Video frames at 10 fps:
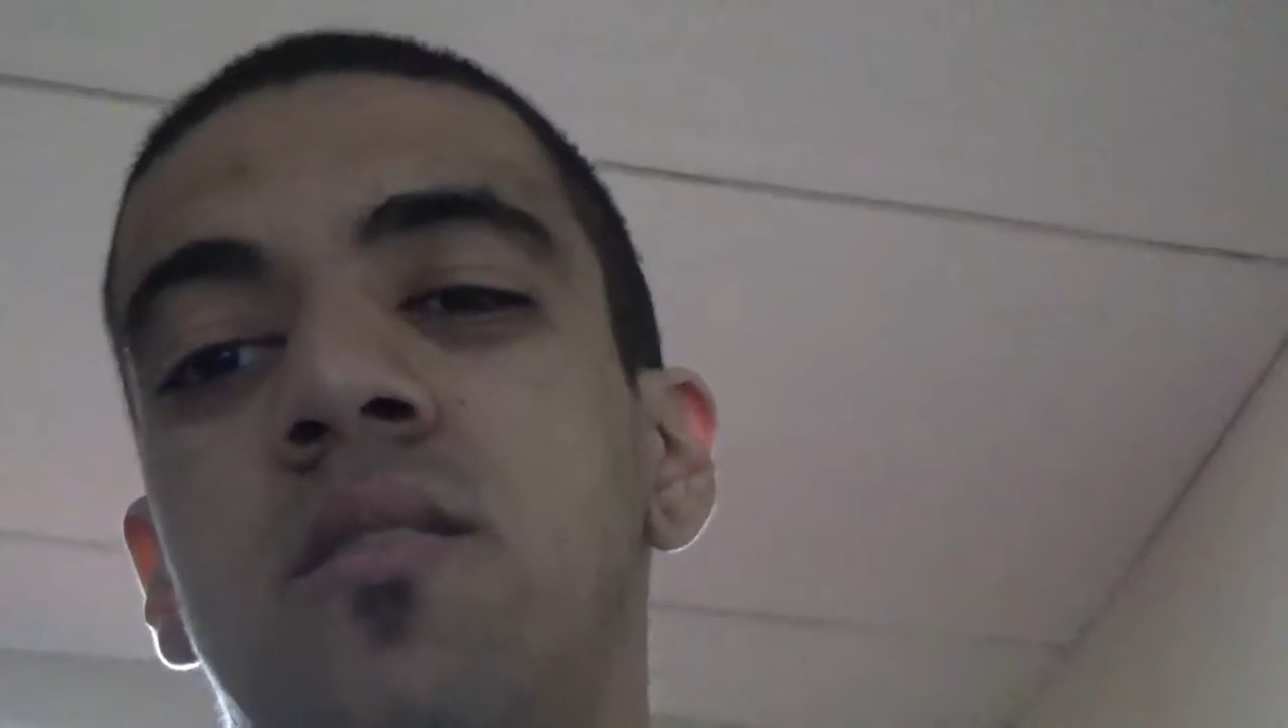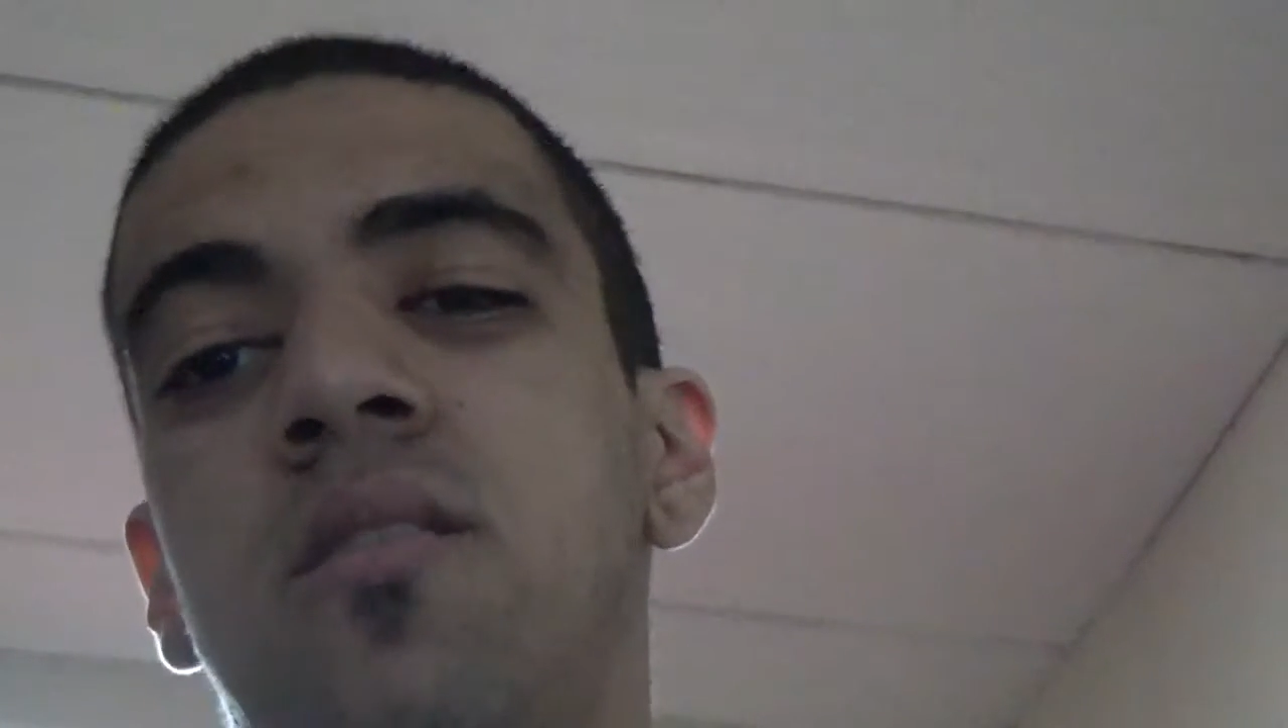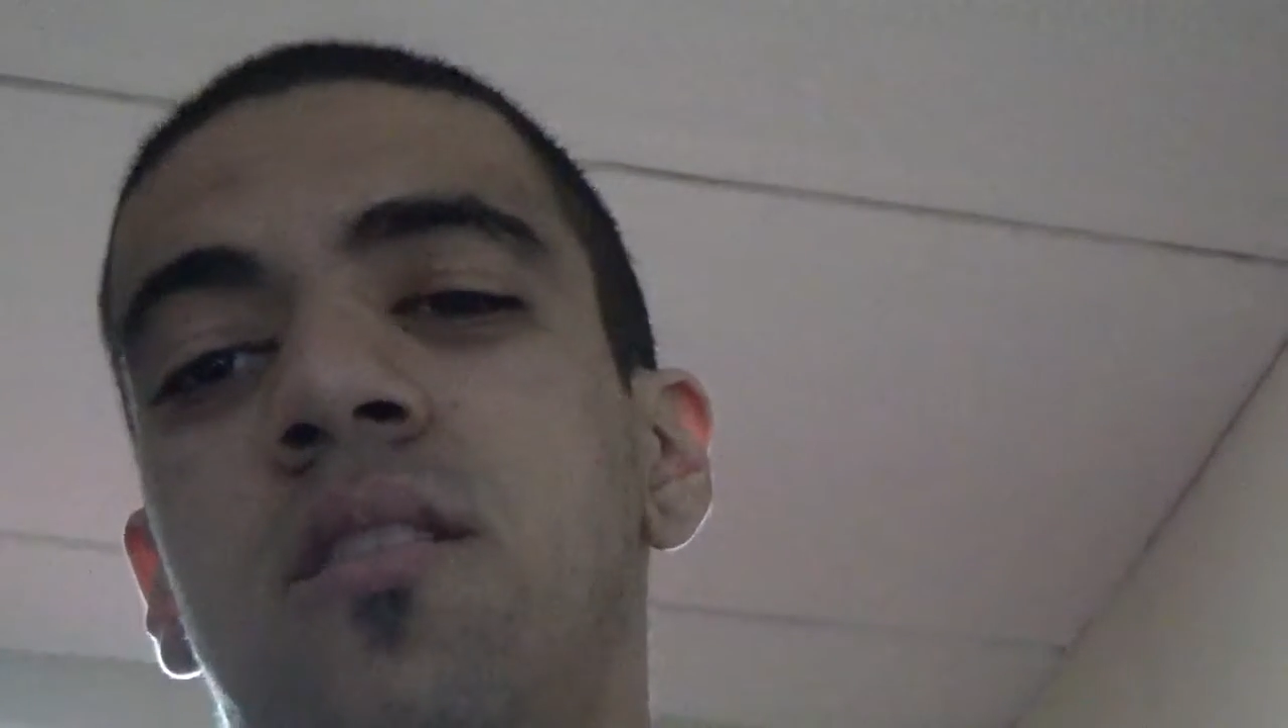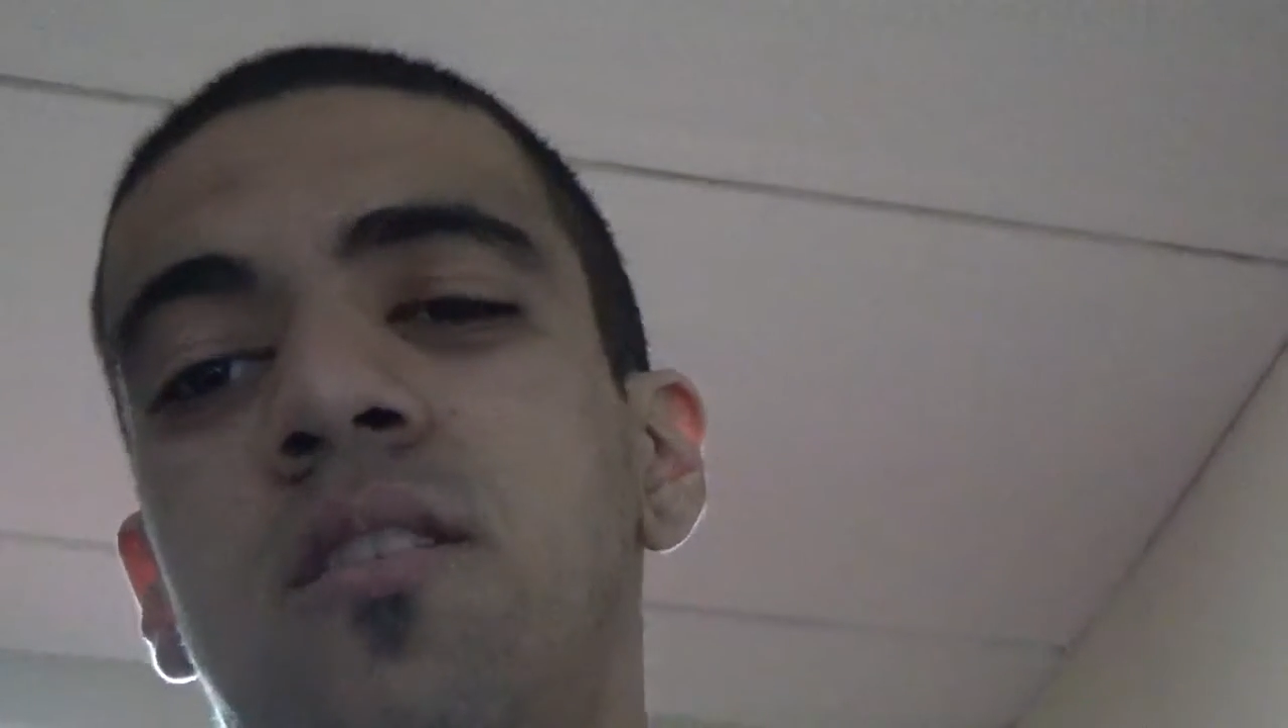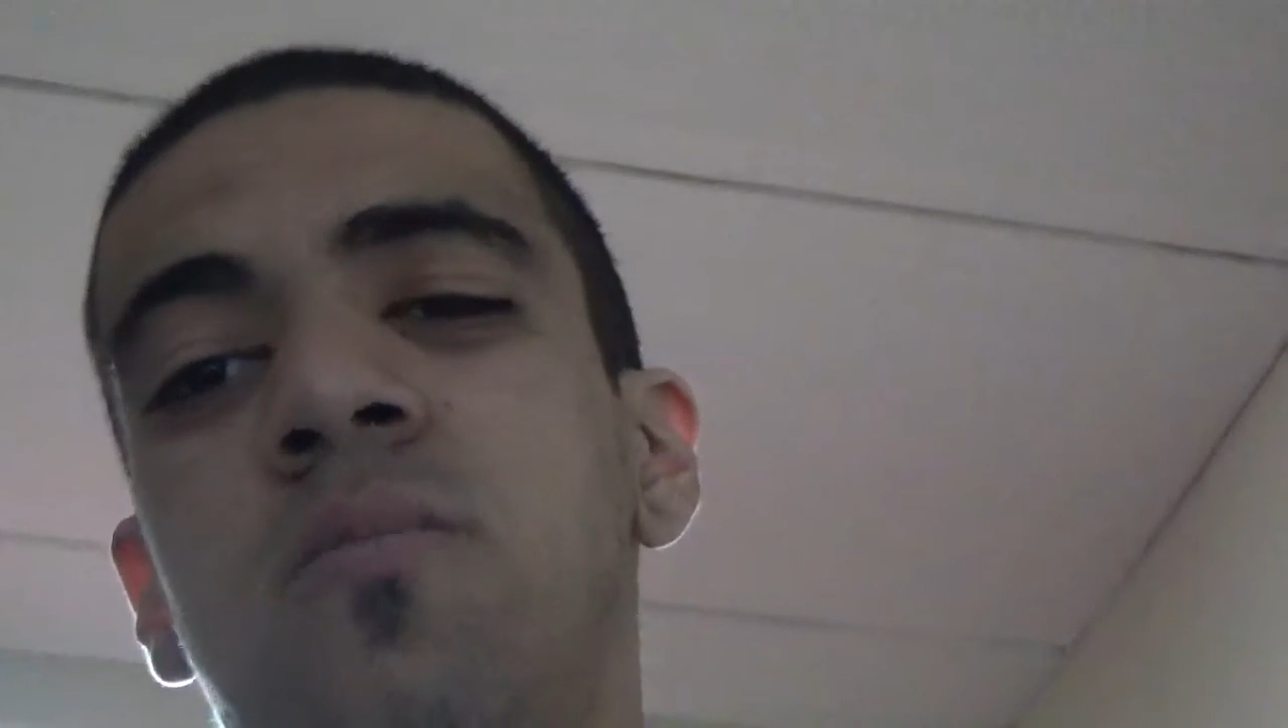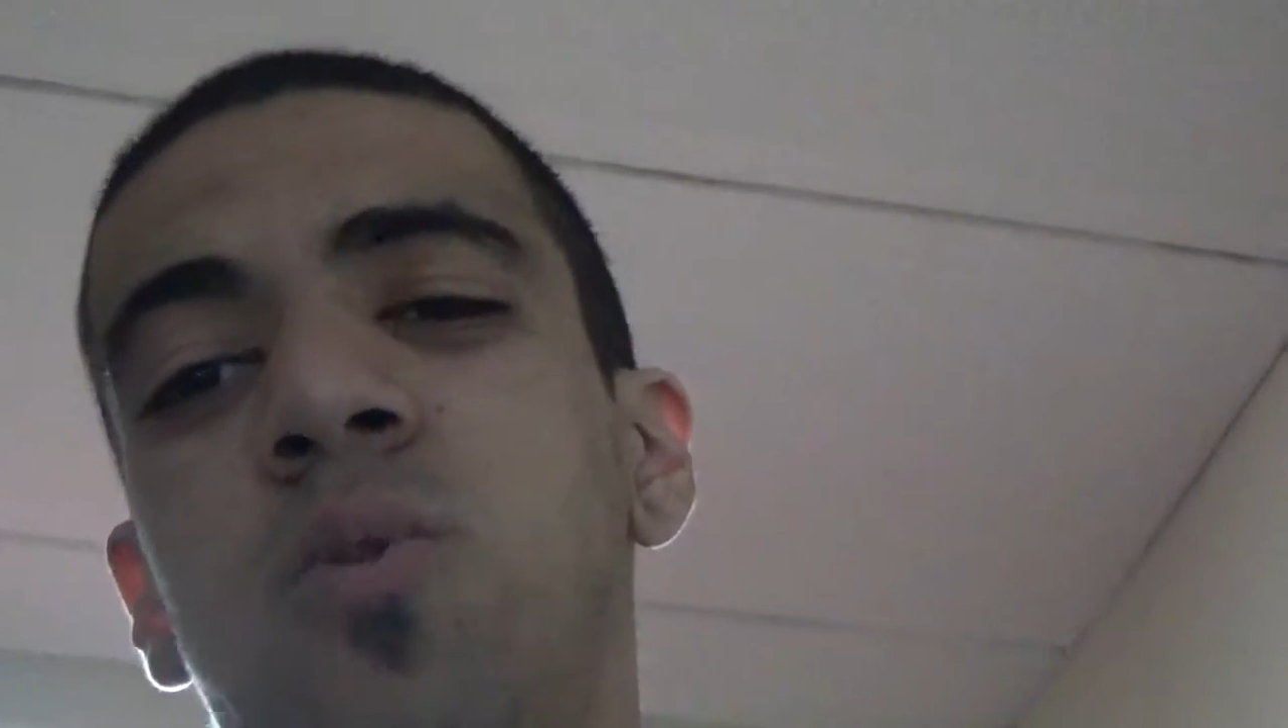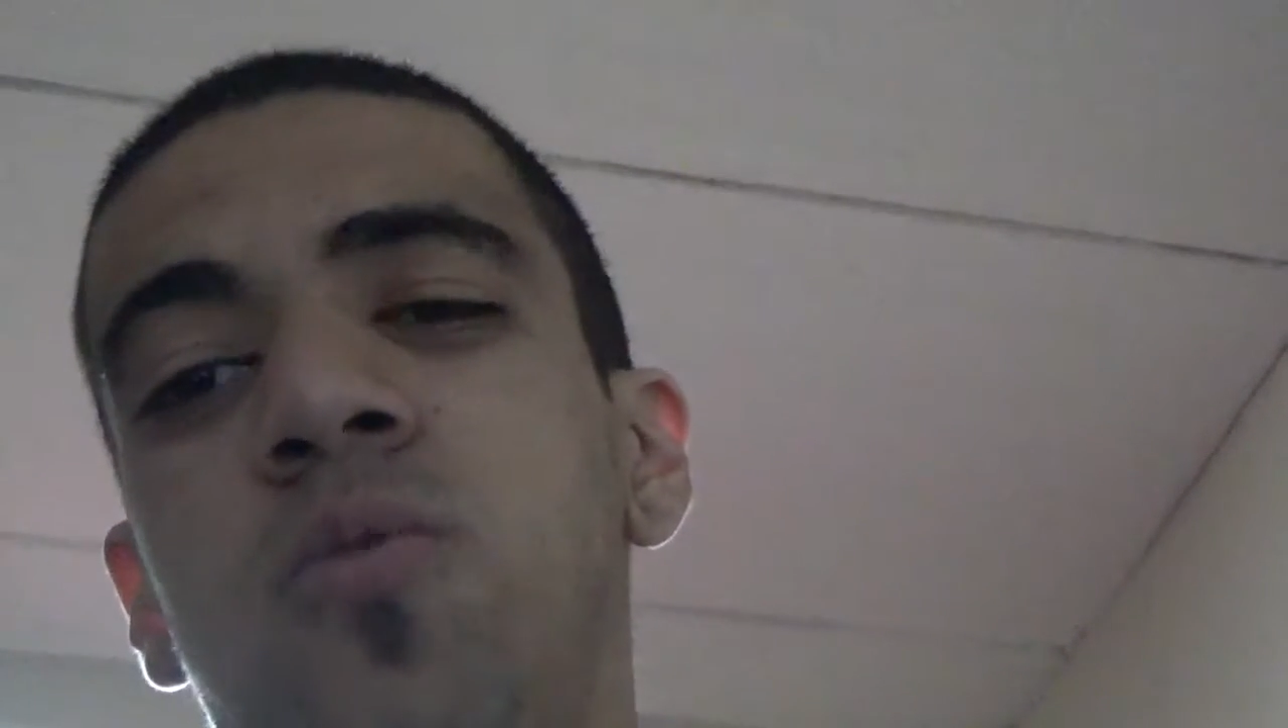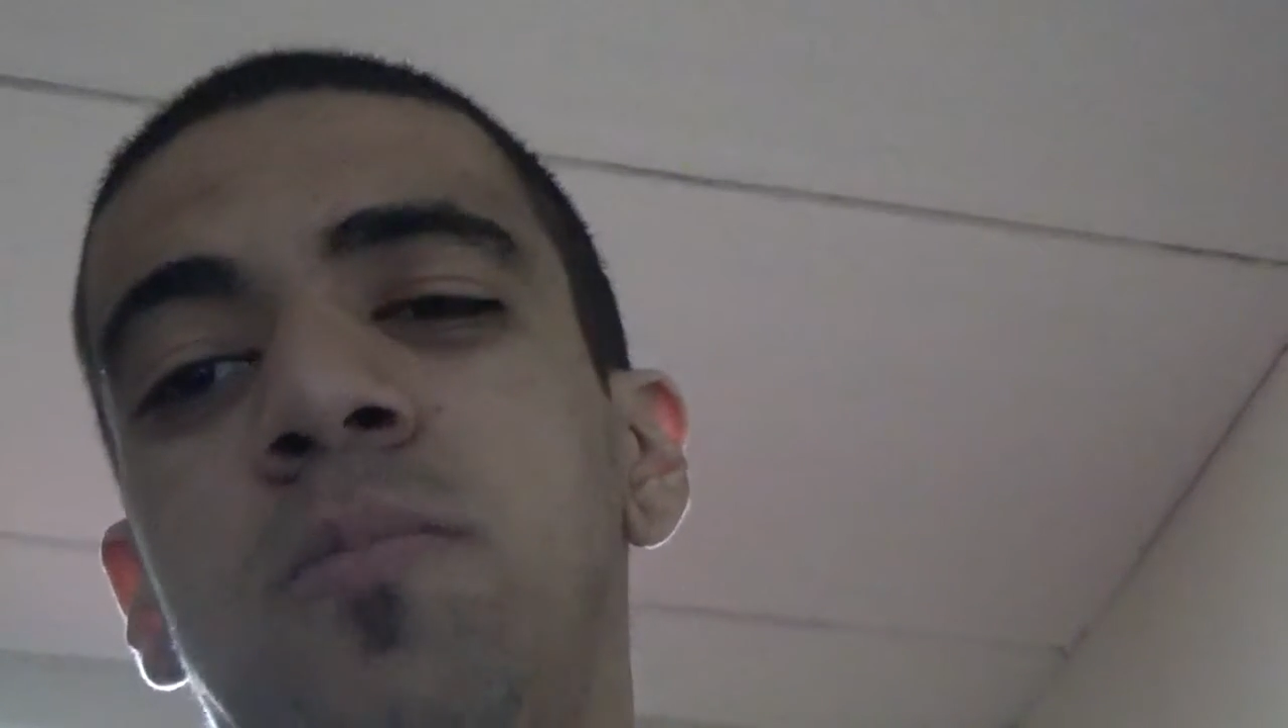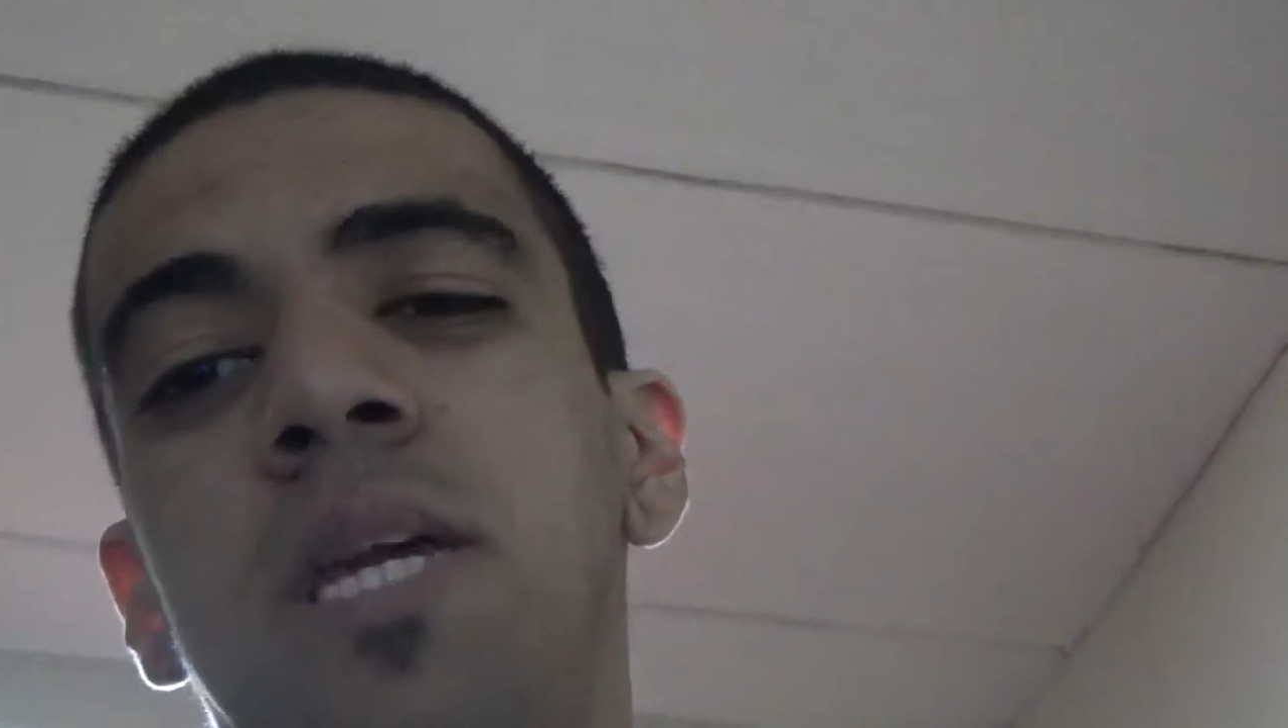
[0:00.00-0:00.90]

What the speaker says: at its most